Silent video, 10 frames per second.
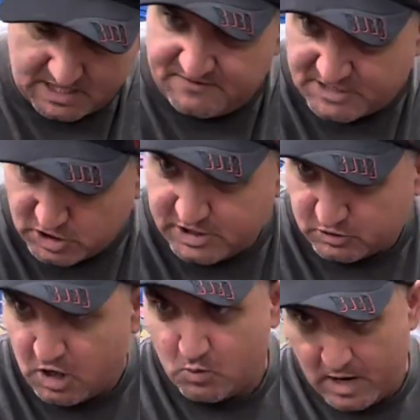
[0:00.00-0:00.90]
Eventually
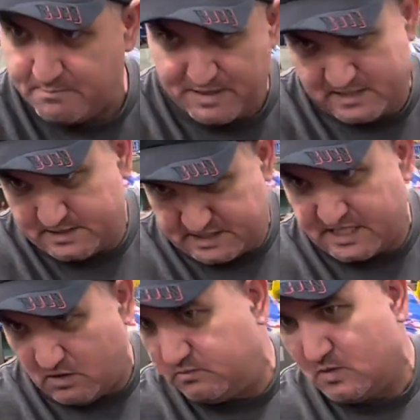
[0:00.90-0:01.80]
it'll go away, but
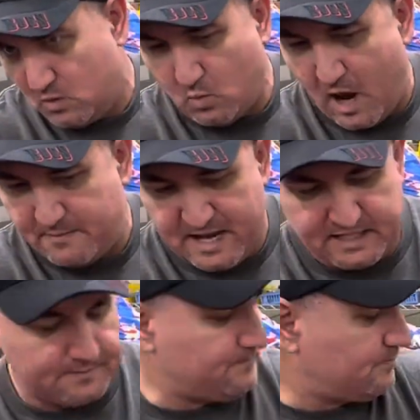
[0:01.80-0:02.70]
still, why make it?